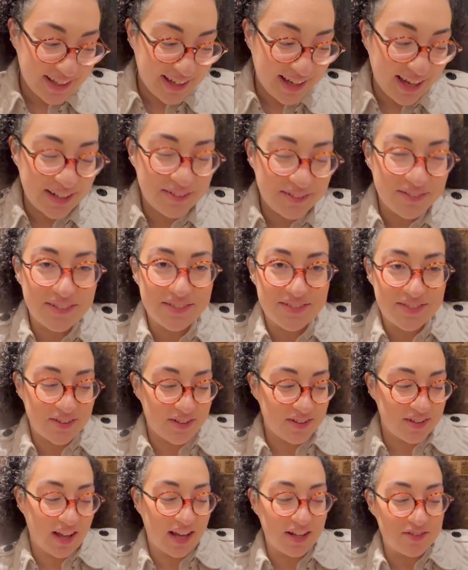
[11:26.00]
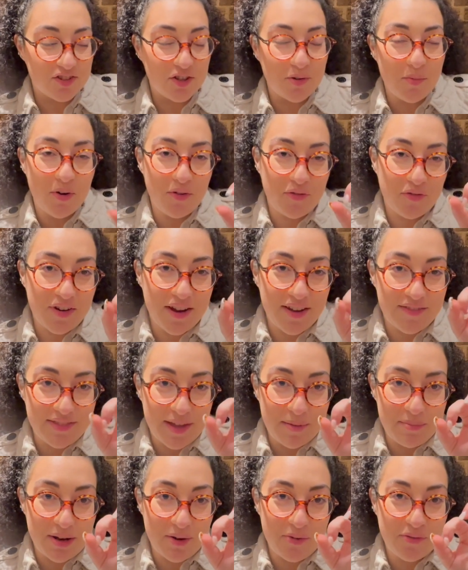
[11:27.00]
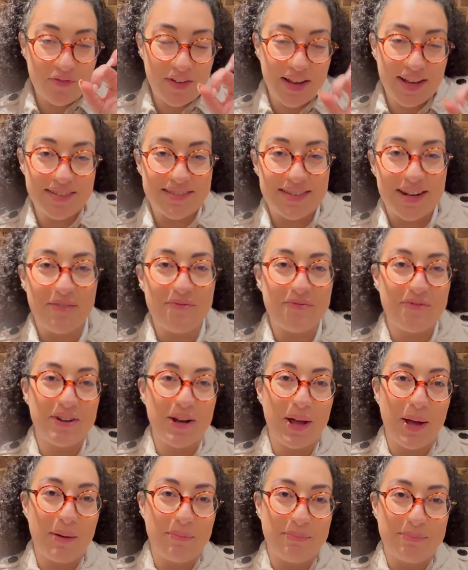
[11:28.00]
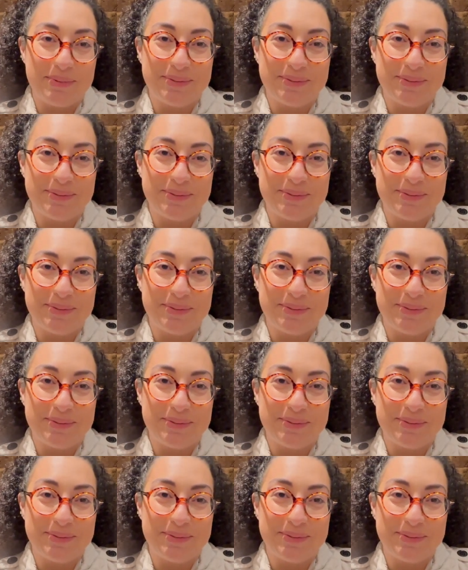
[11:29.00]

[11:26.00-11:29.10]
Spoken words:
And it's just like two or three of them little things that I love.